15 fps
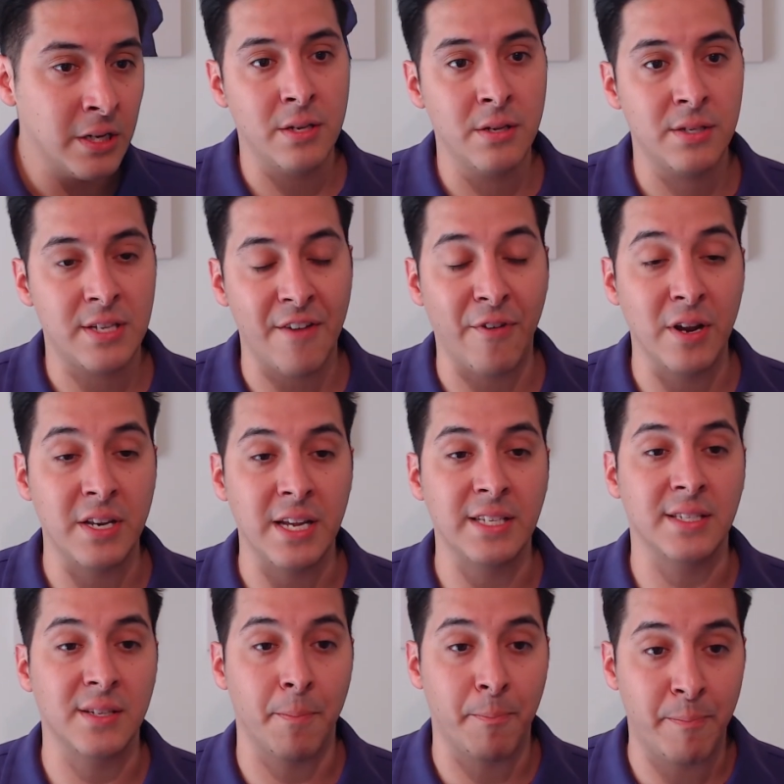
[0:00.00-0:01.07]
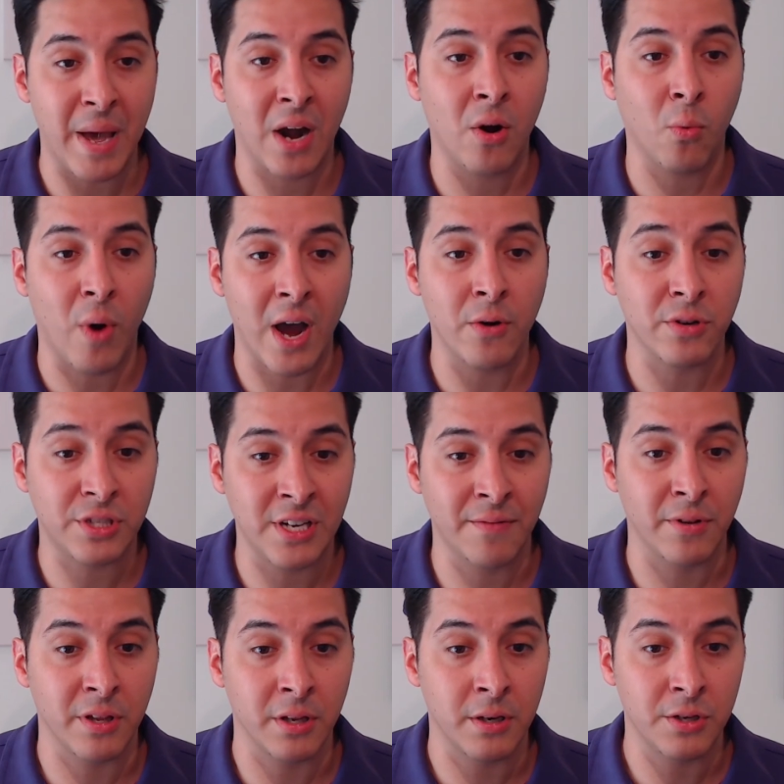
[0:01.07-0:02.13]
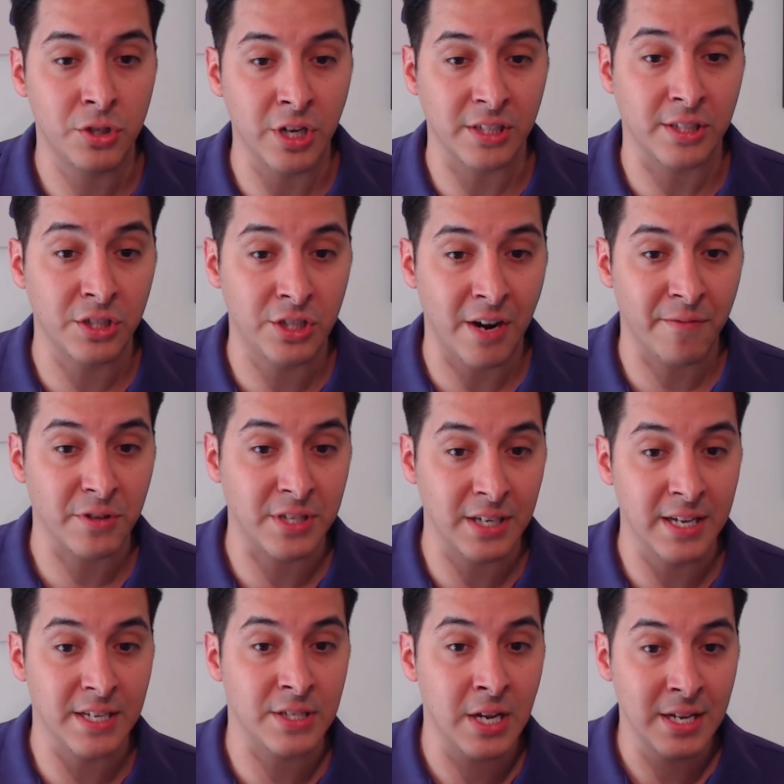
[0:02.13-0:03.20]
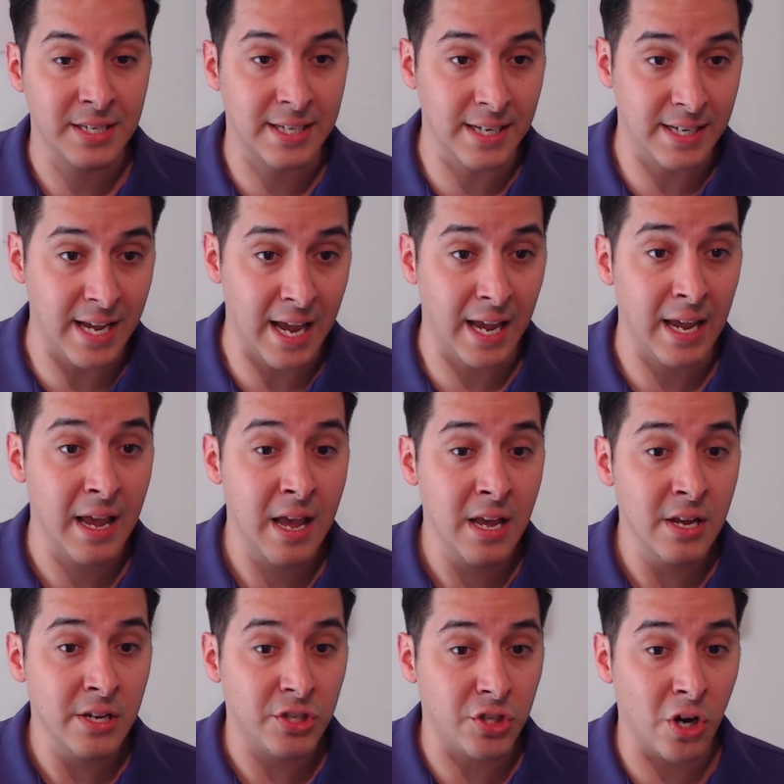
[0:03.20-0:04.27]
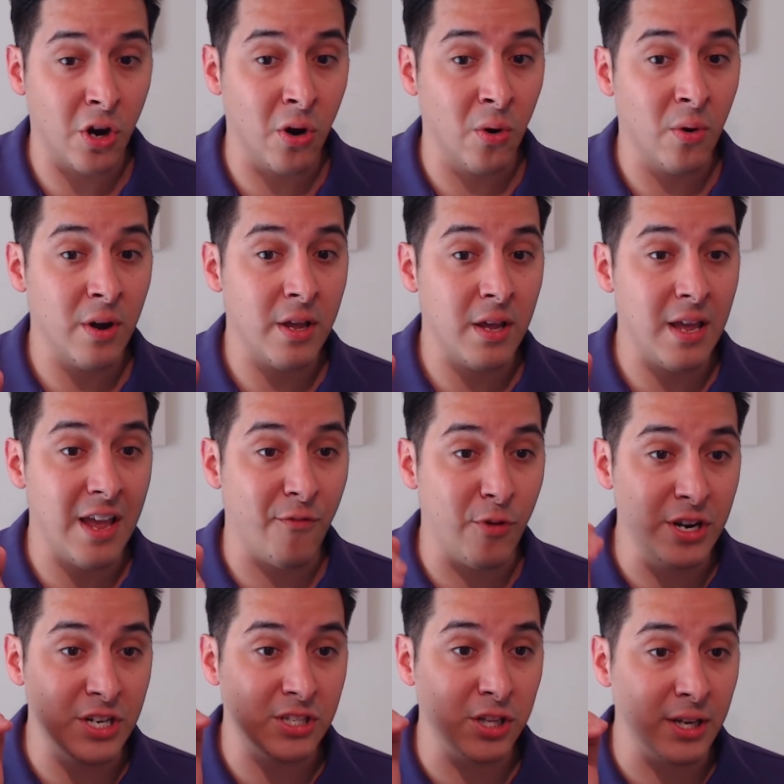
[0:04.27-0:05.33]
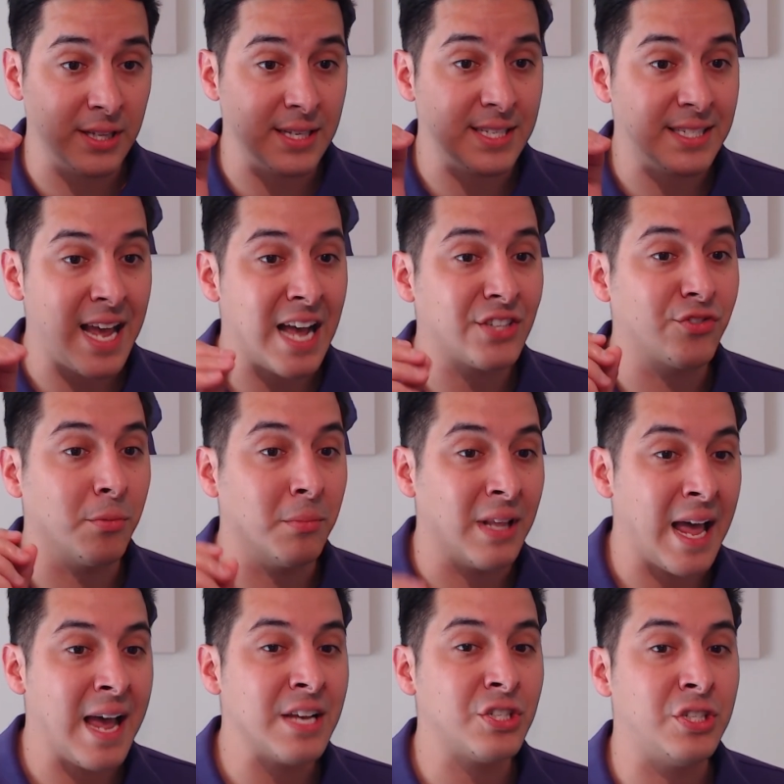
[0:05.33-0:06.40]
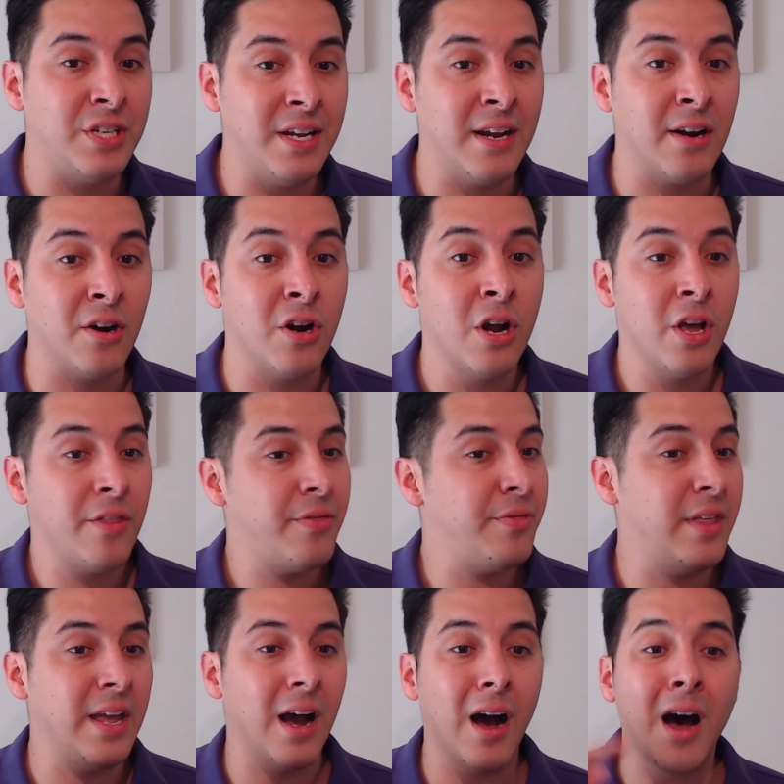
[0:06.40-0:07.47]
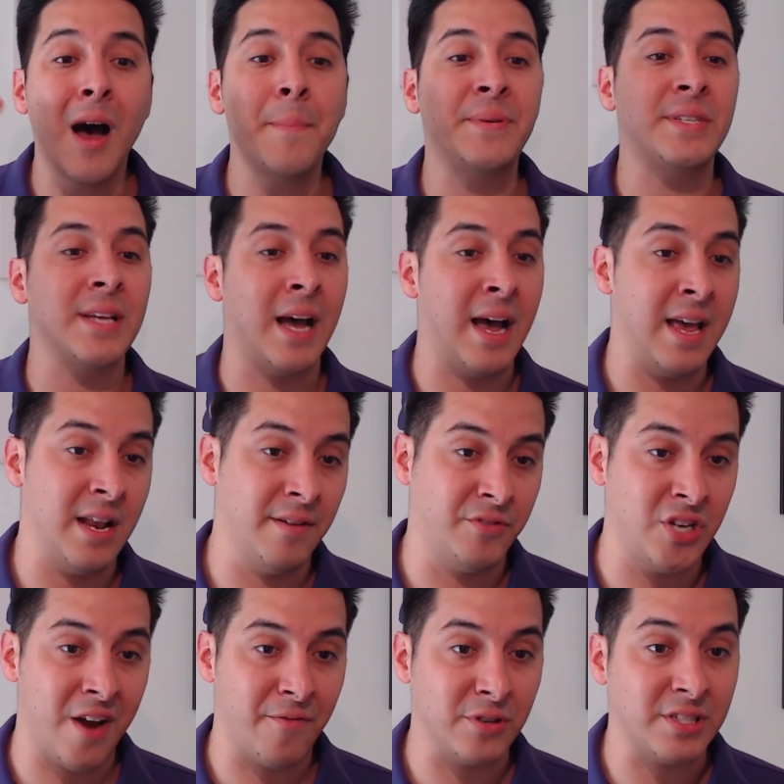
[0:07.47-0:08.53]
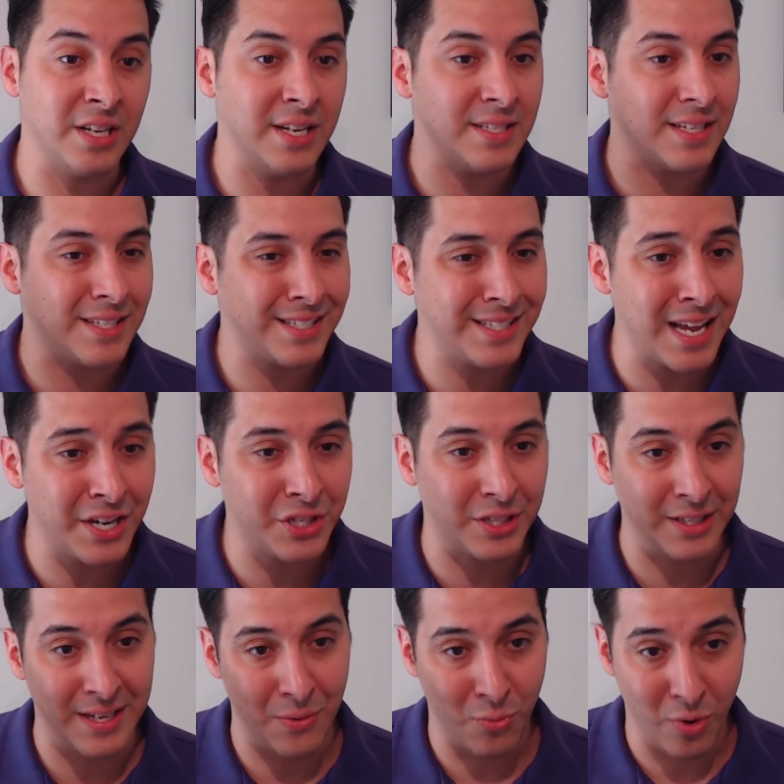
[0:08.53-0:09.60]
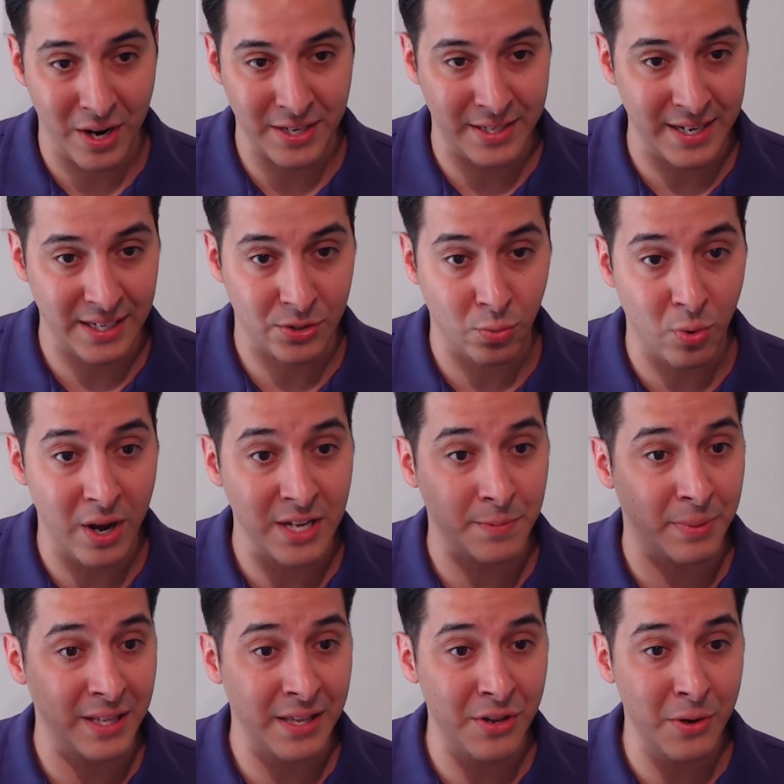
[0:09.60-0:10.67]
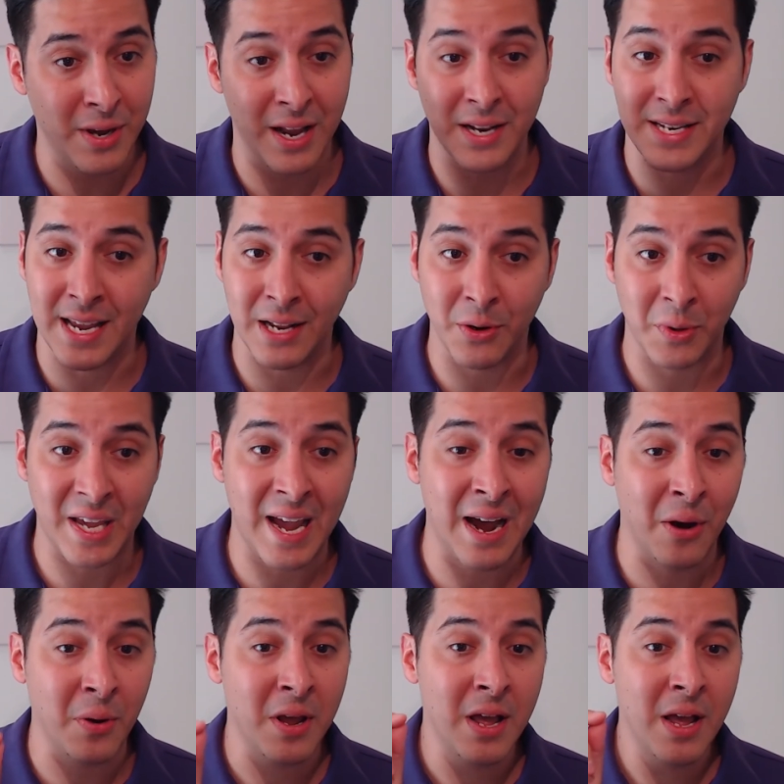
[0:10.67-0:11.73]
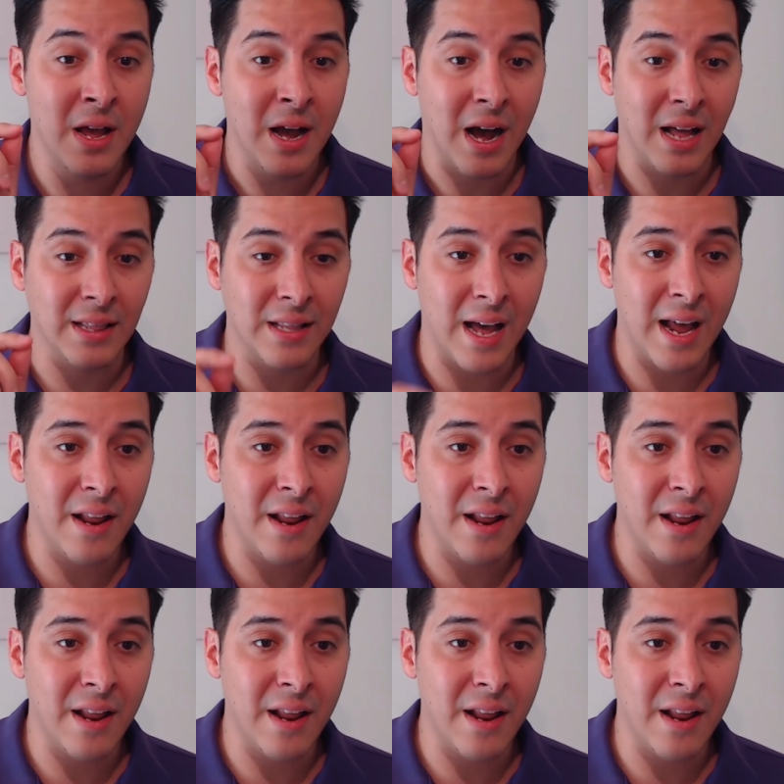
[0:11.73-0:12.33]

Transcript: Stephon Diggs is a better wide receiver than Justin Jefferson is today. So if we just look at the stats from last year, the upside of Jefferson is essentially what Diggs was, but you got to take into account a lot of